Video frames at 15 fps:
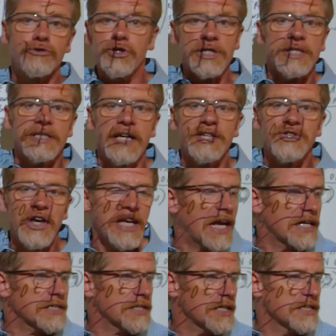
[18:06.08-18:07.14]
just like they
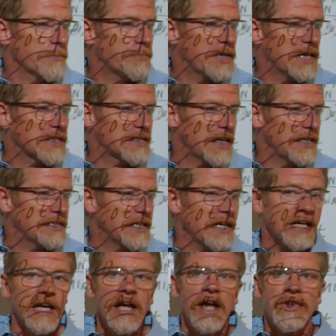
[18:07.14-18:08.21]
asked on the
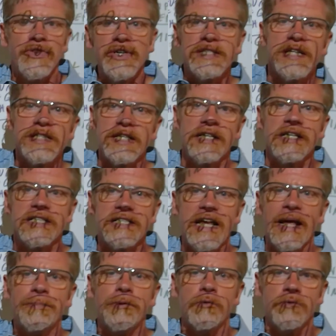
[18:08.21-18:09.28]
PSAT. This is an
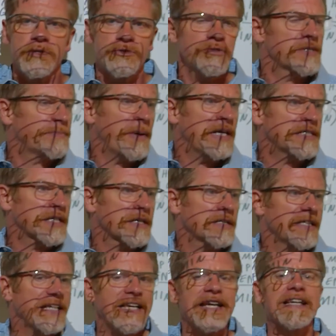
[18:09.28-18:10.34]
example which was
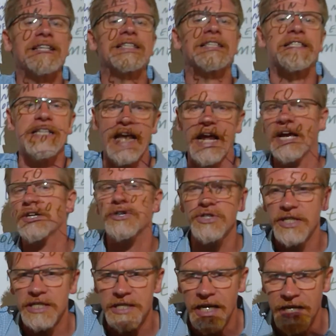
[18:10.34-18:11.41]
basically
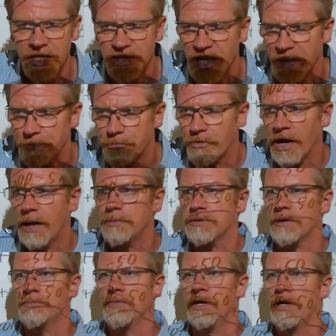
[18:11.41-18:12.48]
exactly like that
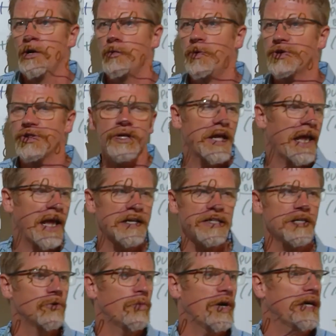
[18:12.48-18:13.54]
problem with
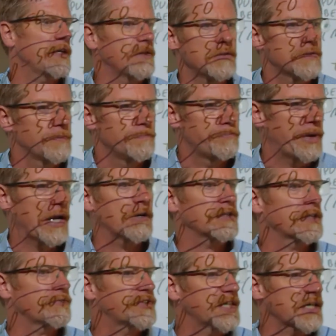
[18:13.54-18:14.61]
handing away pairs
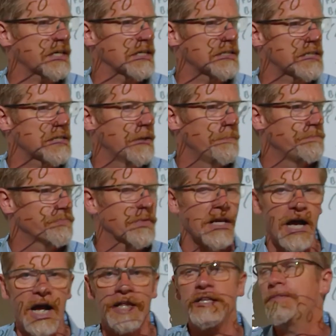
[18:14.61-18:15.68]
of tickets
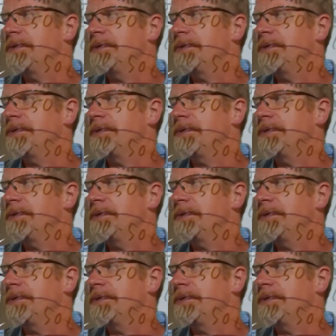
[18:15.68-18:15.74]
on the